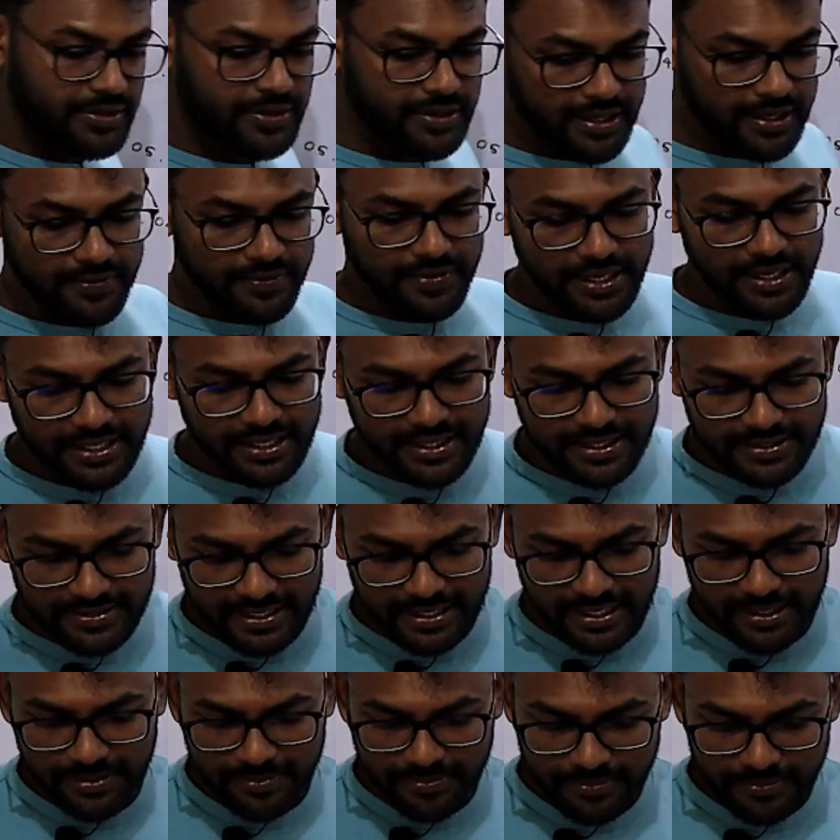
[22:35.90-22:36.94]
given in the
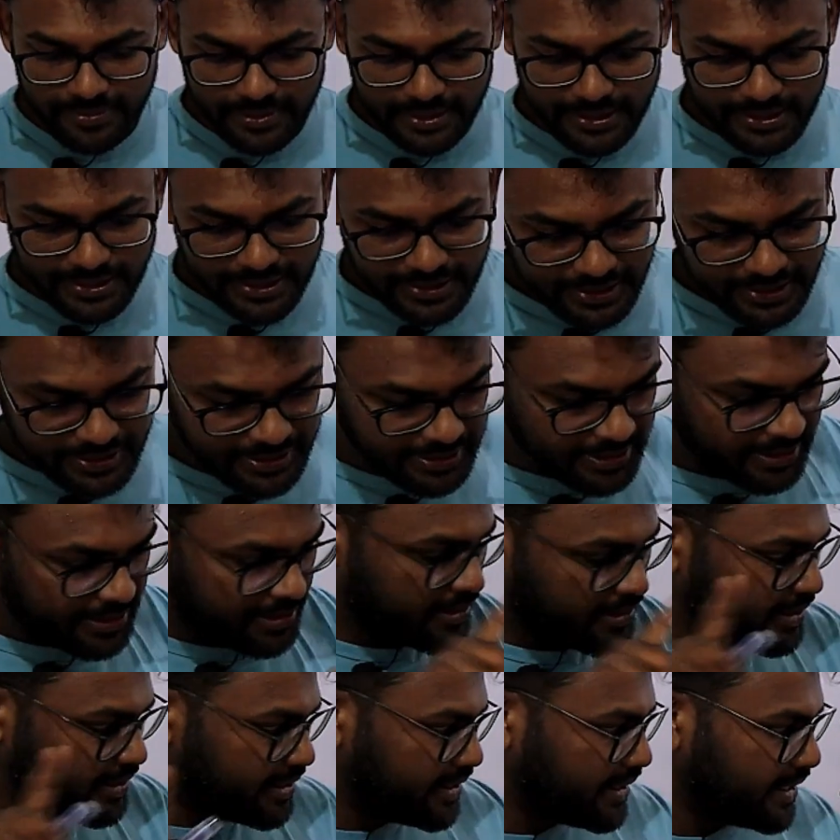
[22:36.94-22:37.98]
same
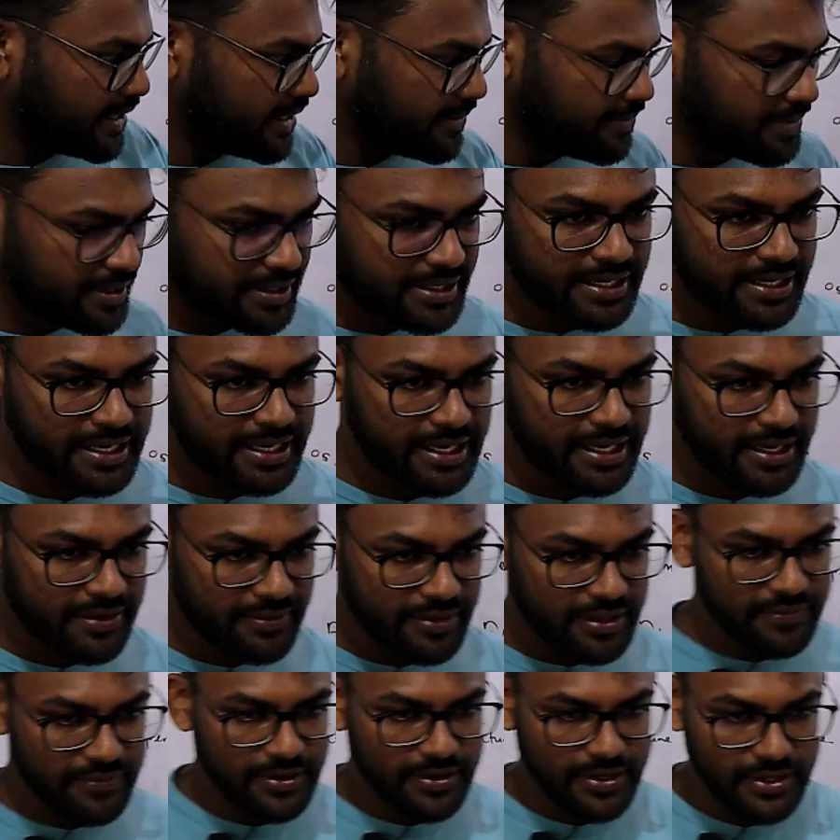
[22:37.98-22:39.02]
table that I have
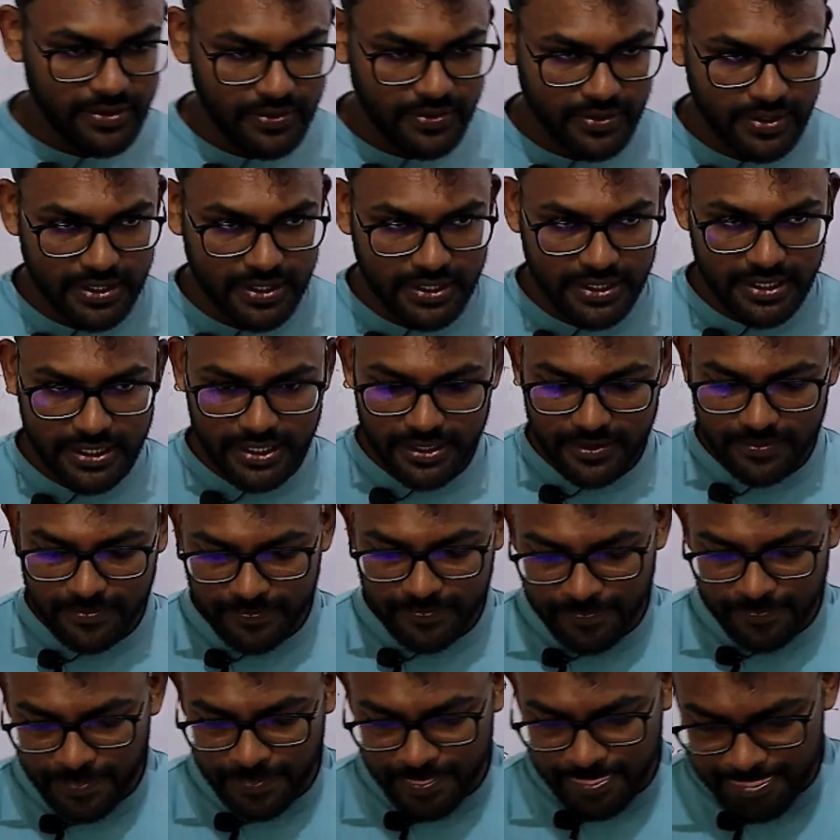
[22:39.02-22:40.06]
given you earlier
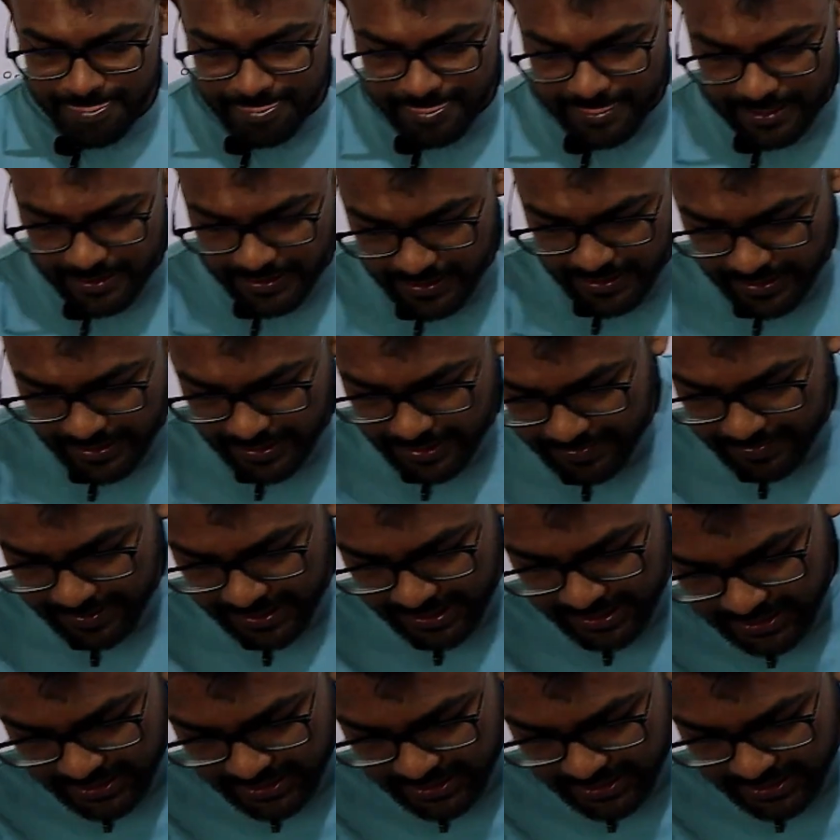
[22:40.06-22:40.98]
in the page